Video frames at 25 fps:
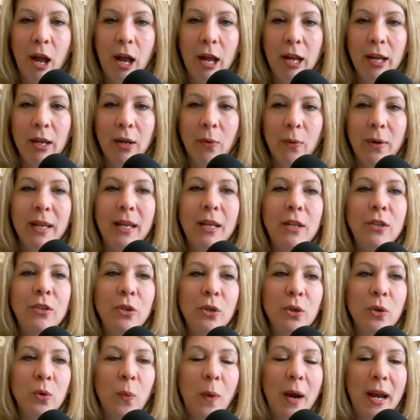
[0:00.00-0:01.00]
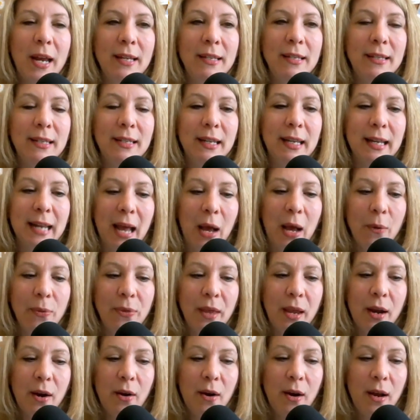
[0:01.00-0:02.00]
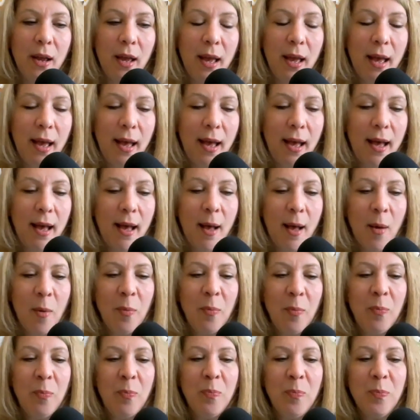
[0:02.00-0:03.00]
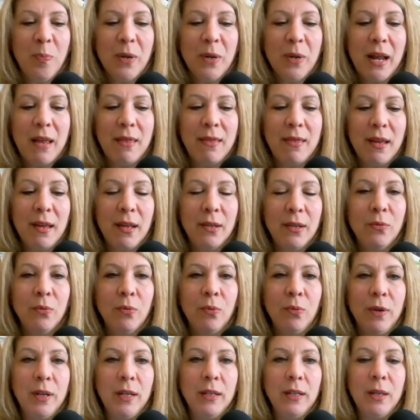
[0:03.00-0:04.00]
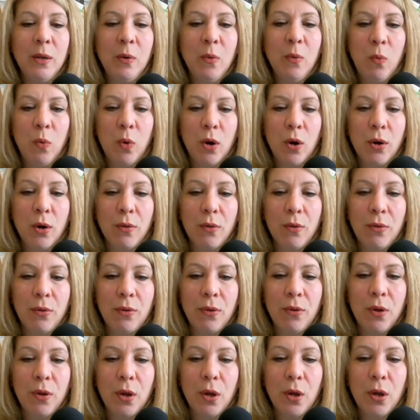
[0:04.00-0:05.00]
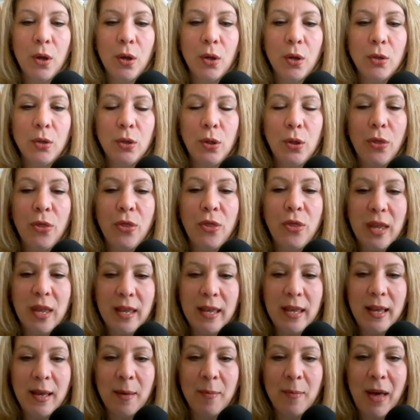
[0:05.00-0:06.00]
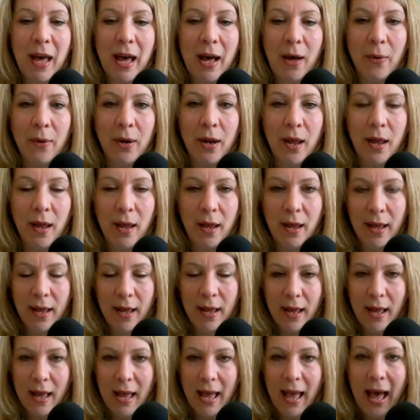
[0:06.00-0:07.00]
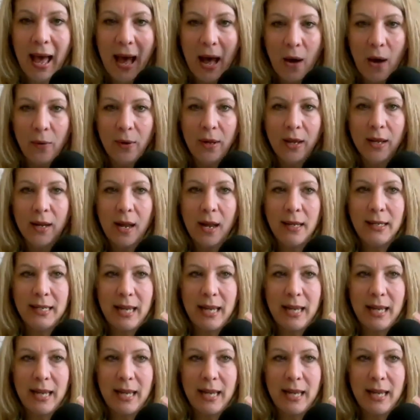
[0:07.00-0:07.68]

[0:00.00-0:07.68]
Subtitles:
easier ways to get out there. But I think it's really worth thinking about, how can I